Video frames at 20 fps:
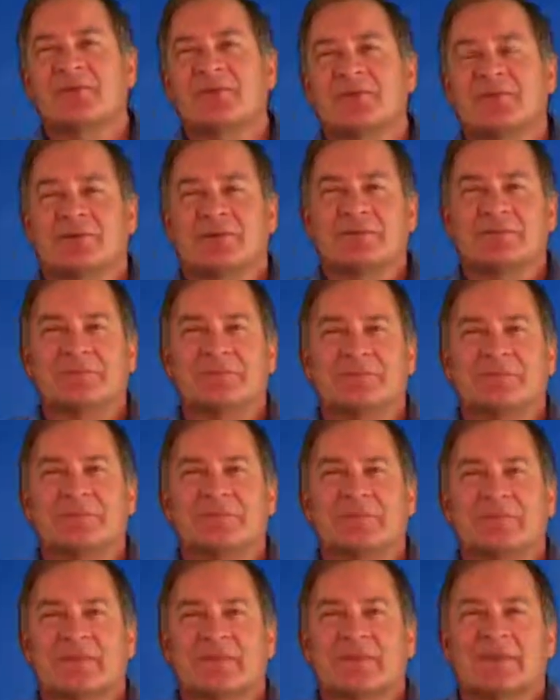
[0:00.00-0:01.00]
video.
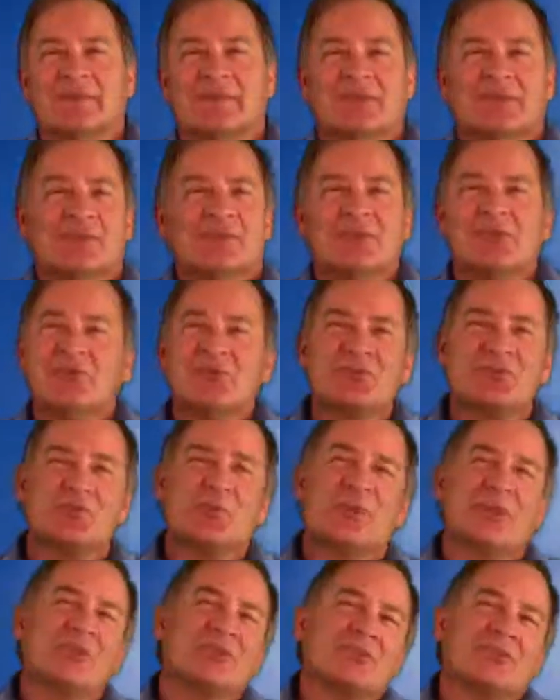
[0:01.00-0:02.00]
Use your
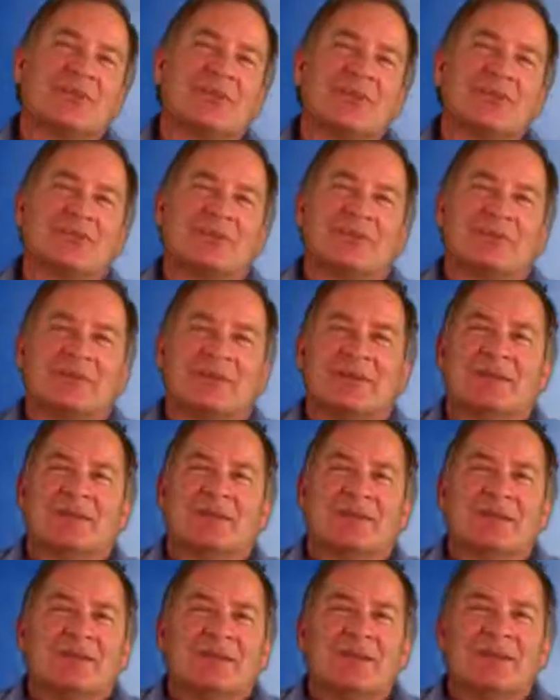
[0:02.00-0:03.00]
imagination.
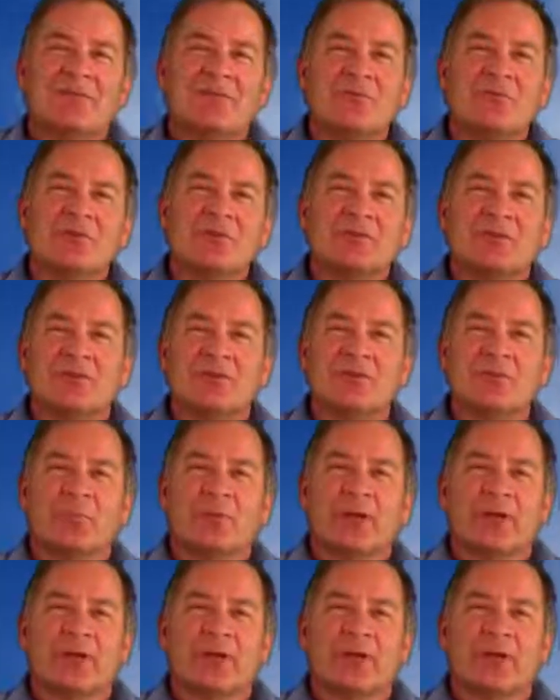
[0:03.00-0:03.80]
Even with the other